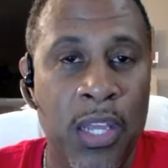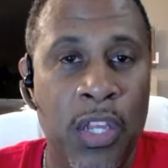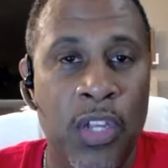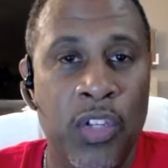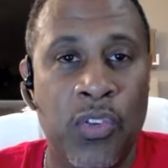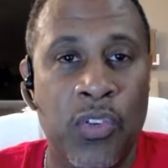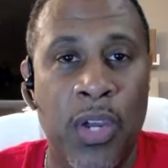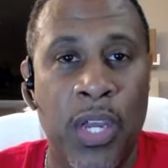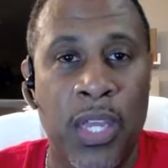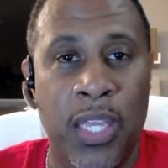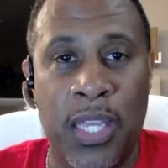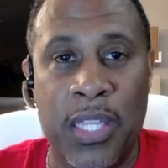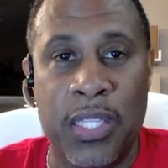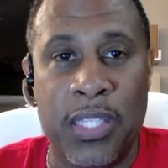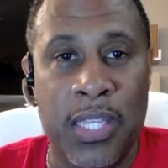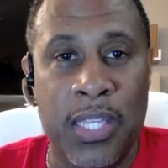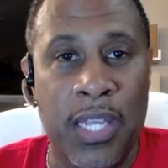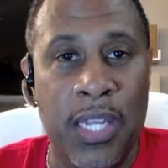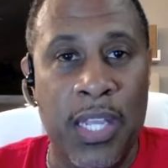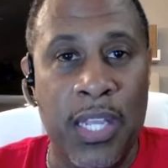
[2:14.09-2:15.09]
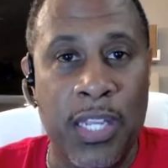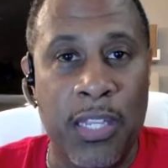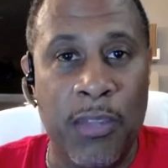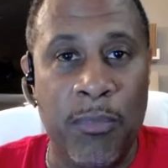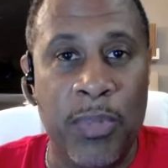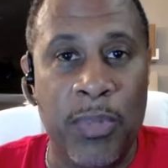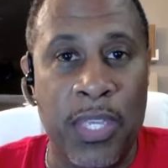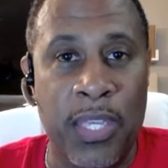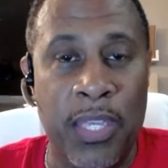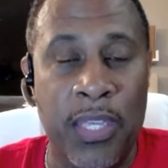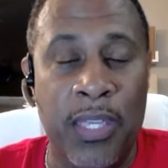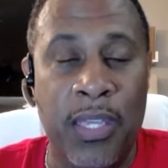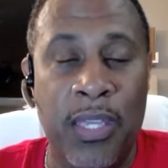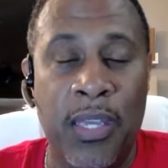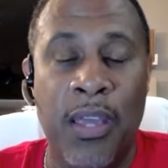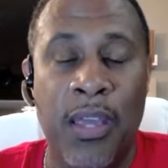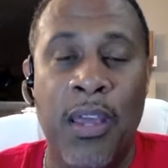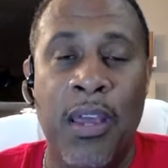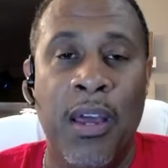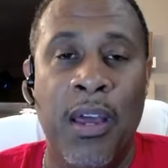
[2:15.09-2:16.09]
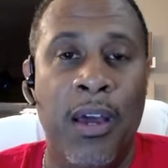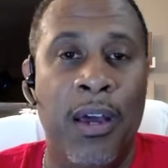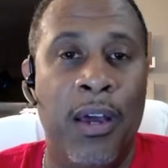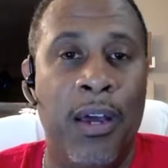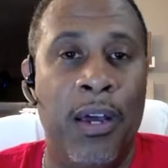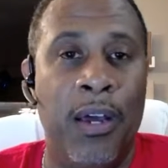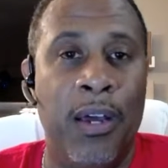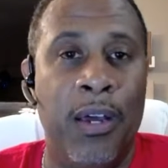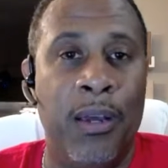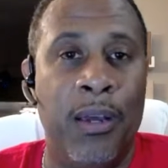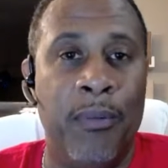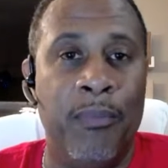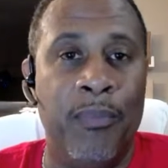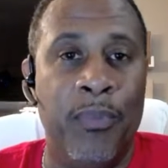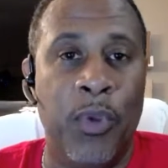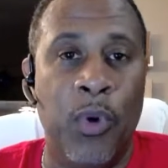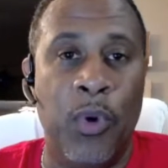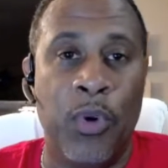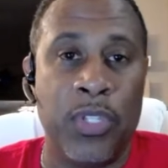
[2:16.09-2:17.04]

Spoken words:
Try and get 1080p or